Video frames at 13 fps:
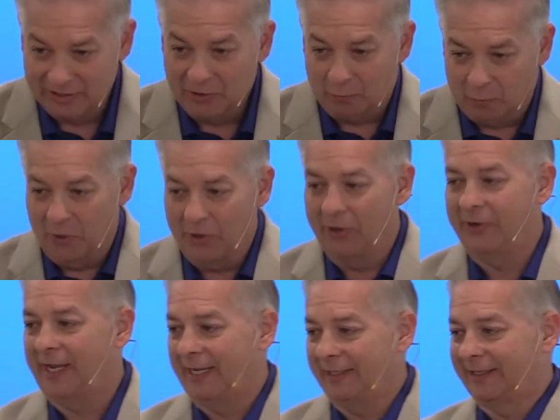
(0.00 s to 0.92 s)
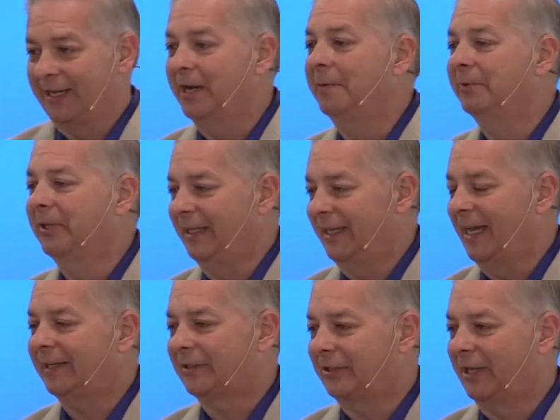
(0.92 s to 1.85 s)
Word has come to the
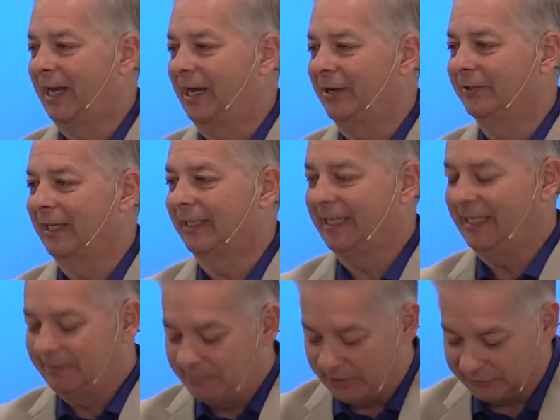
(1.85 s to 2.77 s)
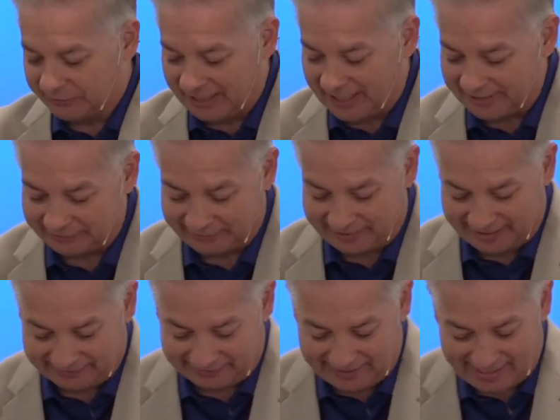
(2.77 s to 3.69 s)
exiles that King Belshazzar
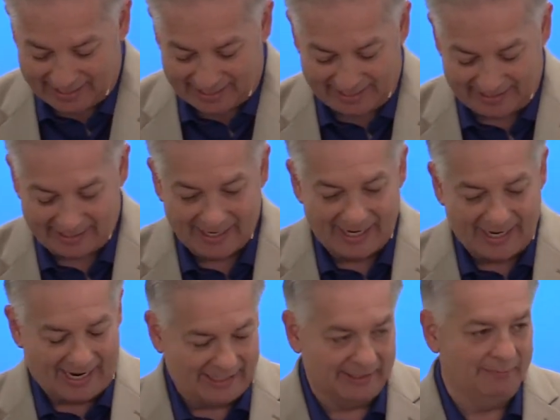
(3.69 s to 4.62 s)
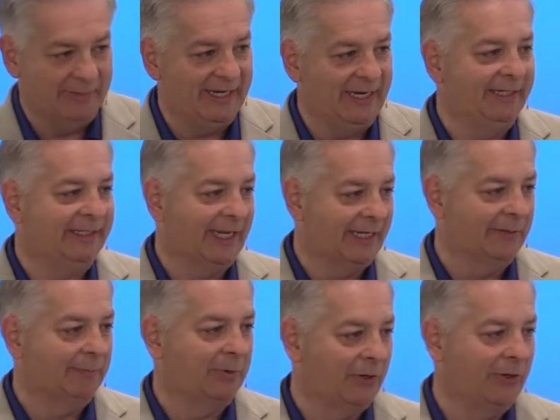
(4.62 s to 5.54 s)
has died, and the Medes and the
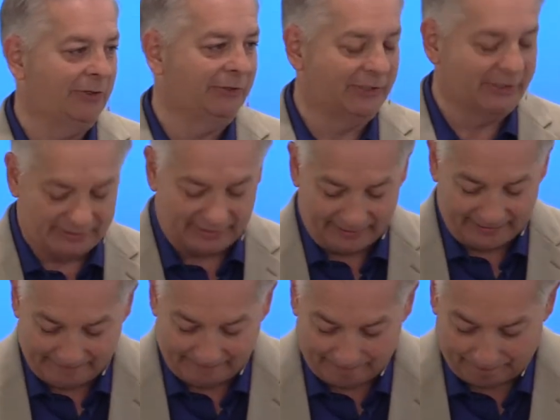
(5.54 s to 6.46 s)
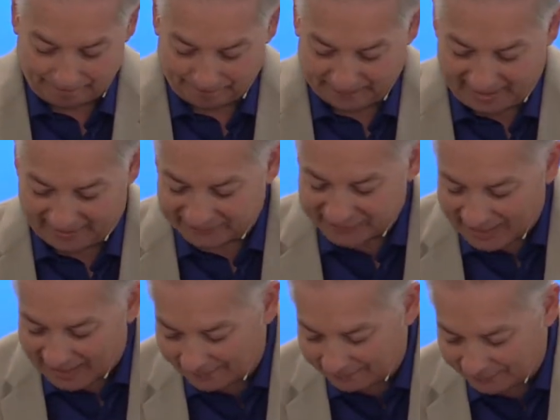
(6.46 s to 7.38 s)
Persians have
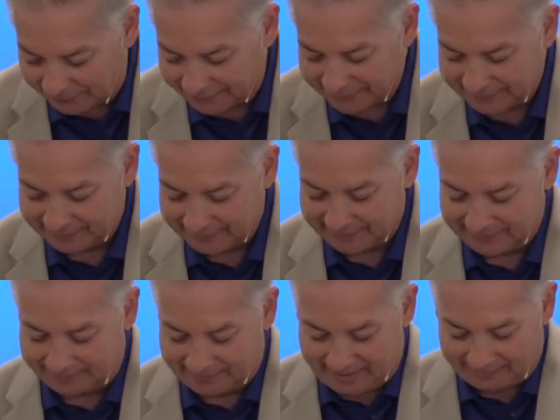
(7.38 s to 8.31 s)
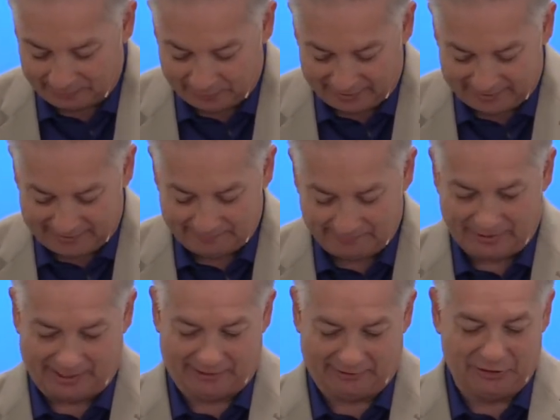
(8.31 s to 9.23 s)
toppled the Babylonian
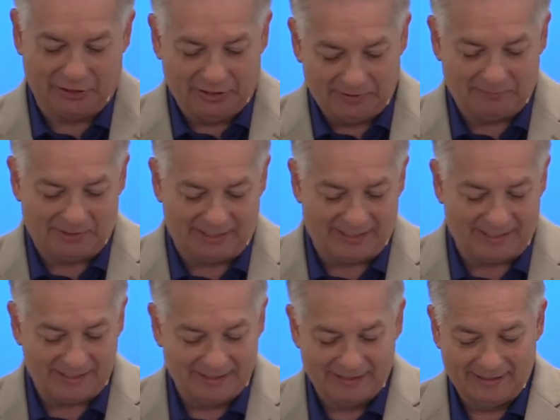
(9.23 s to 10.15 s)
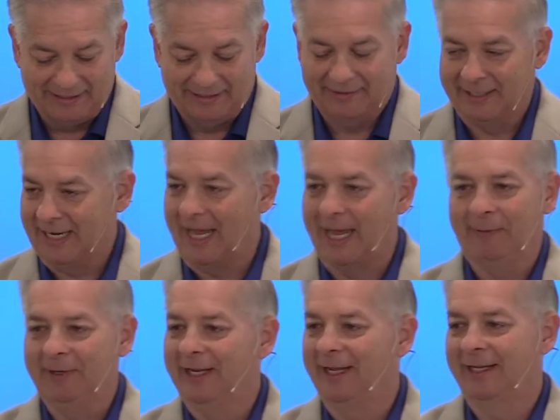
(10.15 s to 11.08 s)
Empire. Could it be that
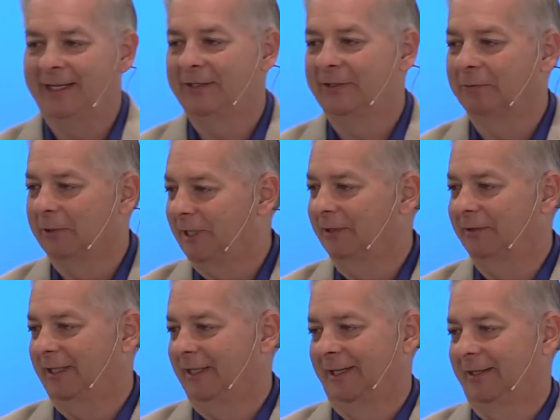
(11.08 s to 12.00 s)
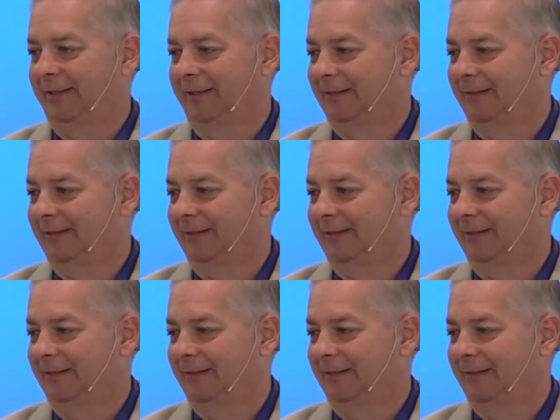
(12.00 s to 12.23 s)
happy days were here again?